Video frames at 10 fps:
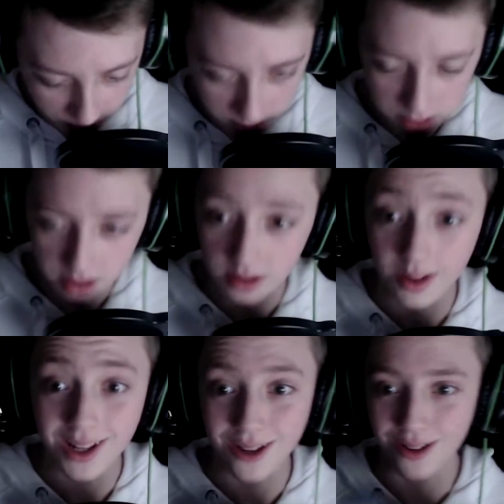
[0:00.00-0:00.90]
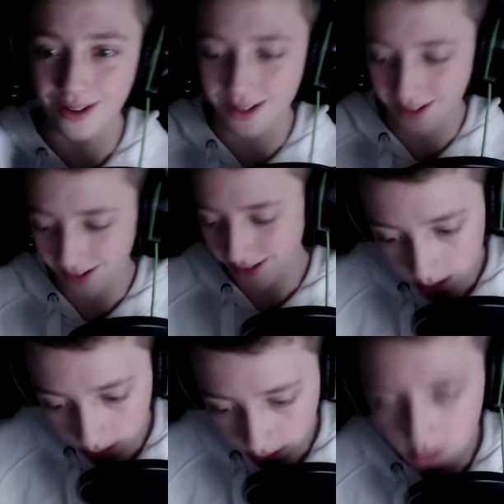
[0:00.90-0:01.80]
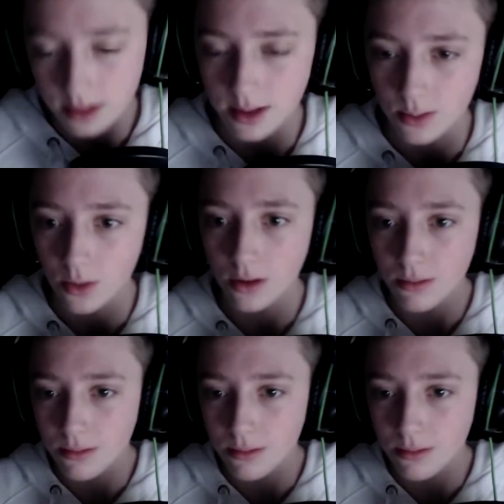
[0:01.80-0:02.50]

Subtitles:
season 2, hello. No, that's season 1.